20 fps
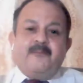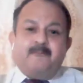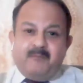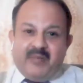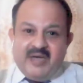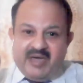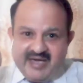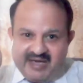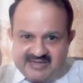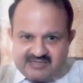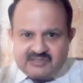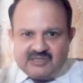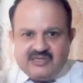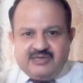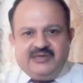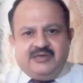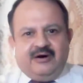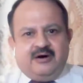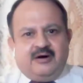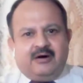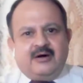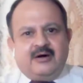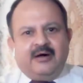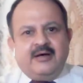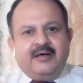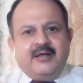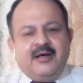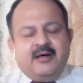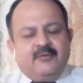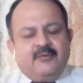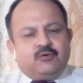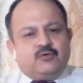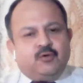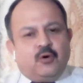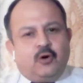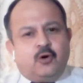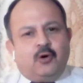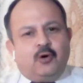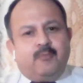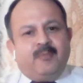the base year.
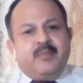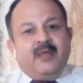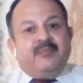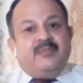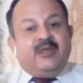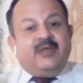So